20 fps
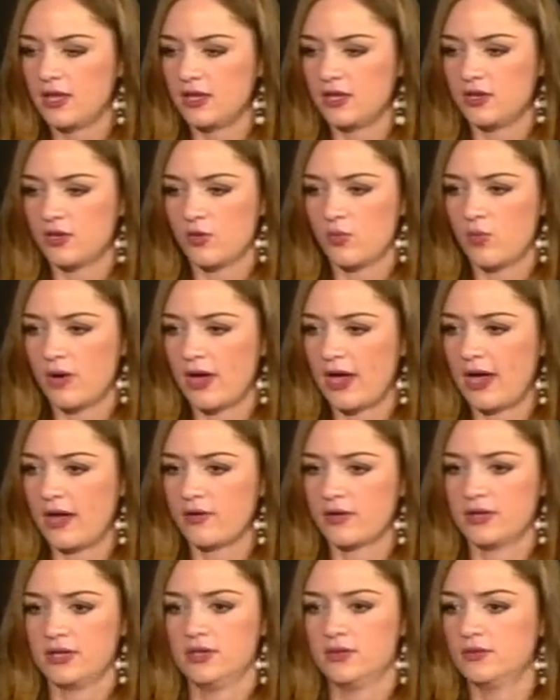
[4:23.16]
you know, what, how
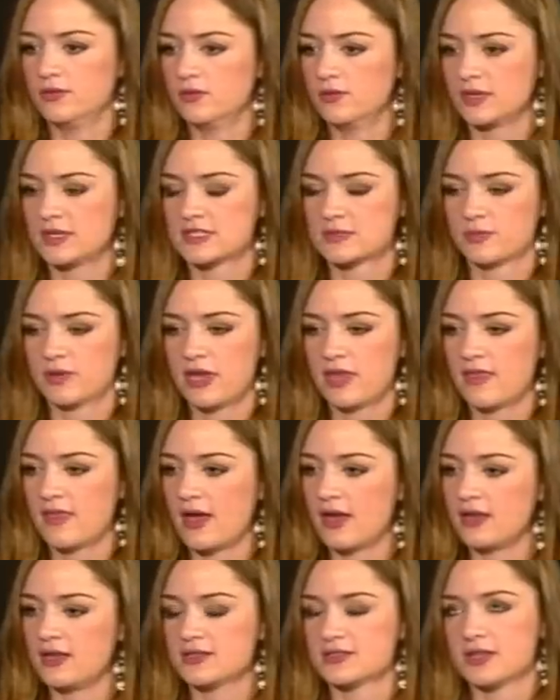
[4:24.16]
can you explain
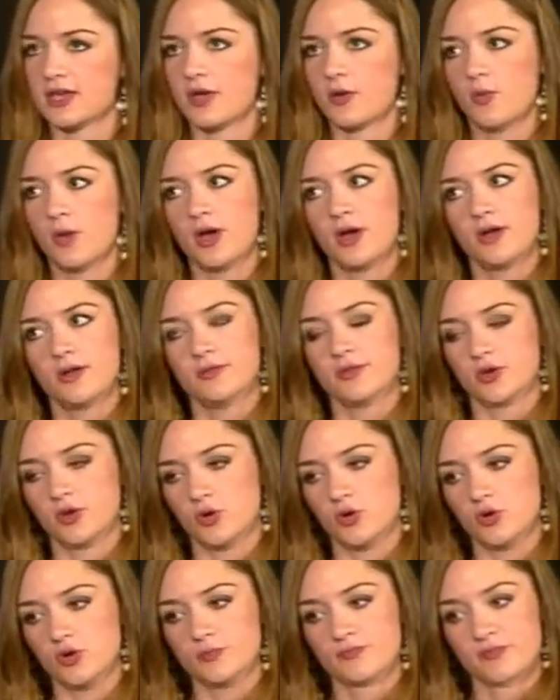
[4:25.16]
that? And he's like, Well,
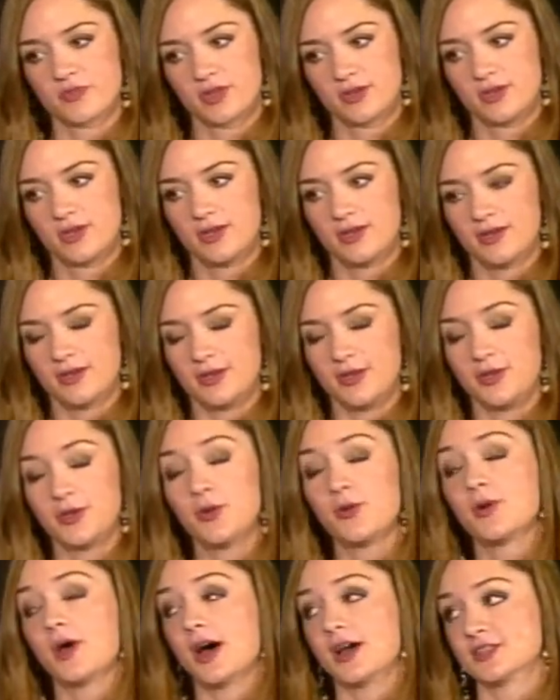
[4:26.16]
Nicole, you
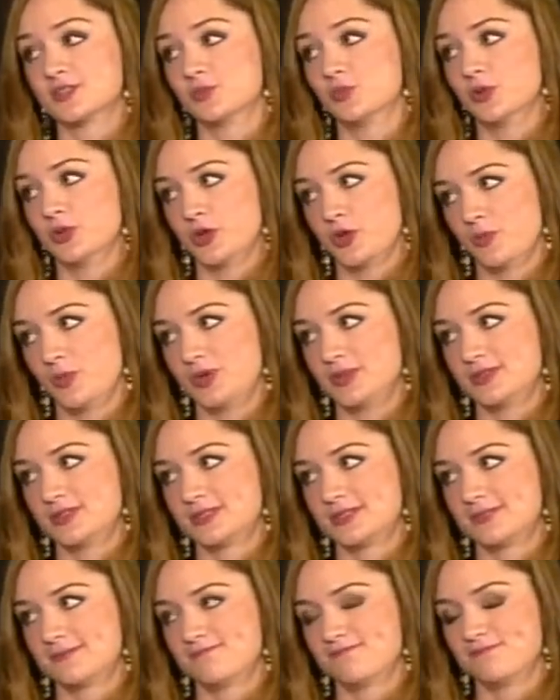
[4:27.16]
know, God's a
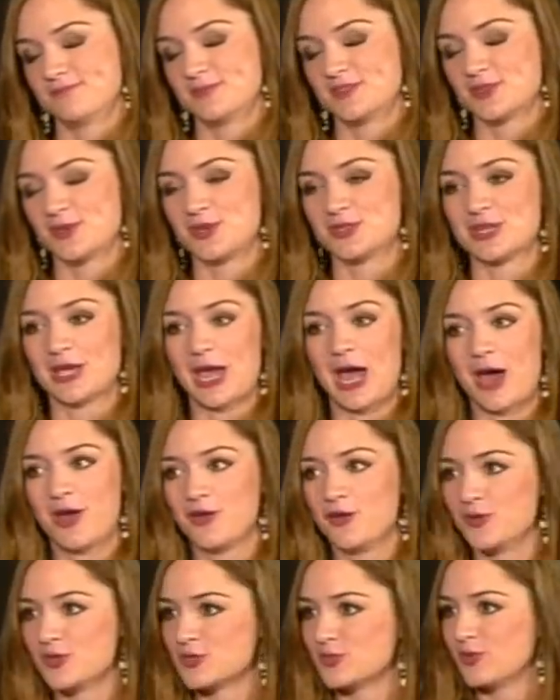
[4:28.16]
polygamist. So he's like, How
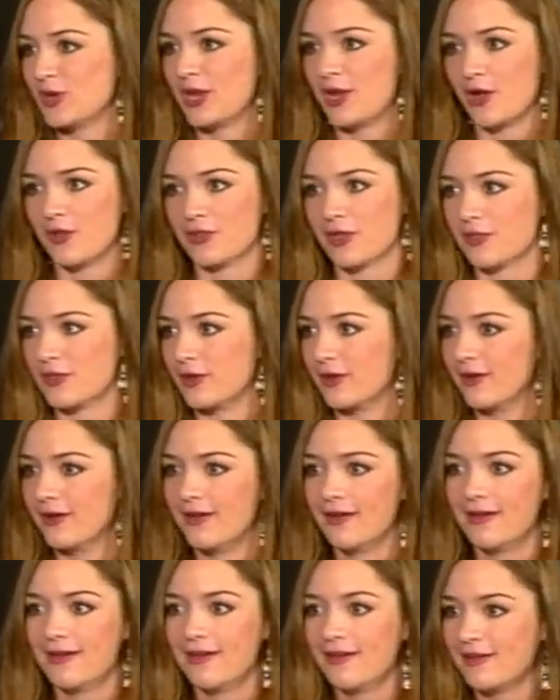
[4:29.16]
do you explain all the other,
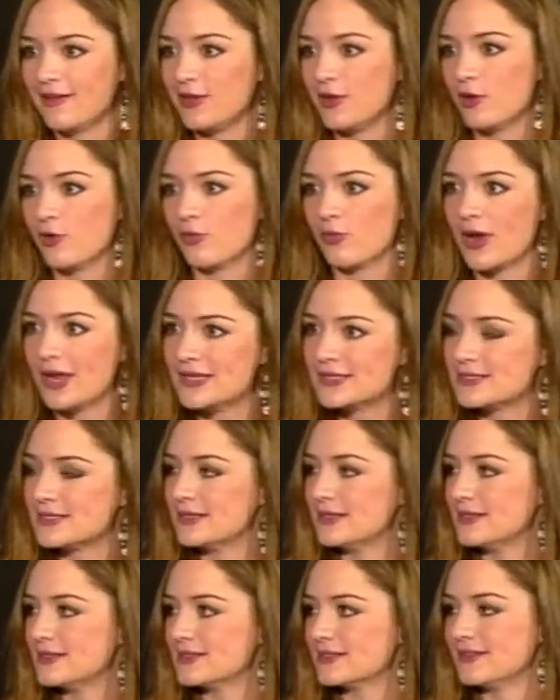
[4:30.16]
you know,
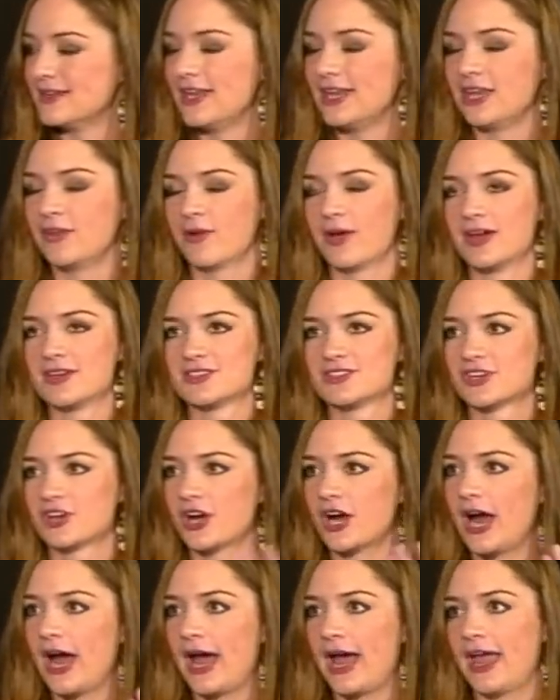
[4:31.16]
races? And anyway, I just
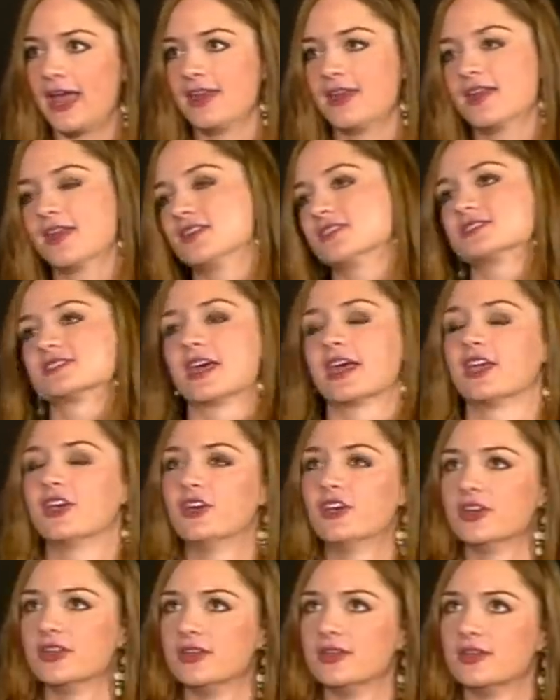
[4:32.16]
cried, and I just, I
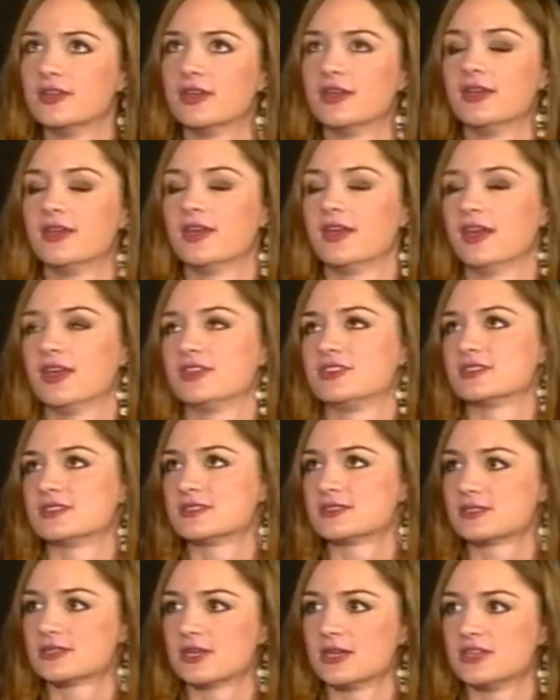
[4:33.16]
couldn't. It
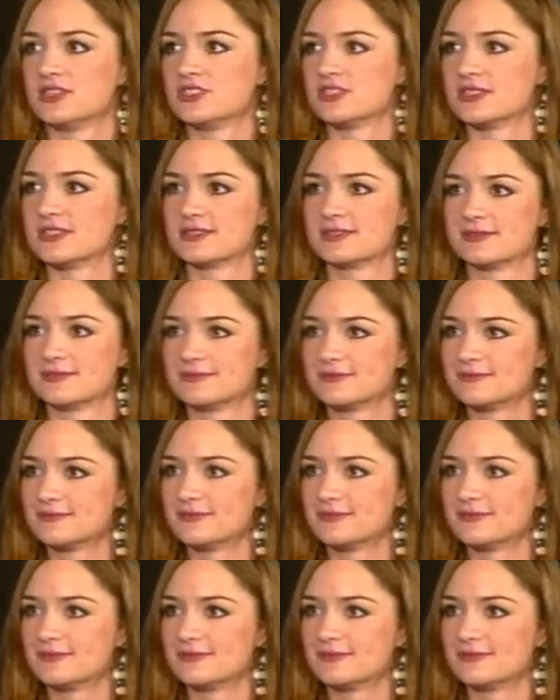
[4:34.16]
just, it just.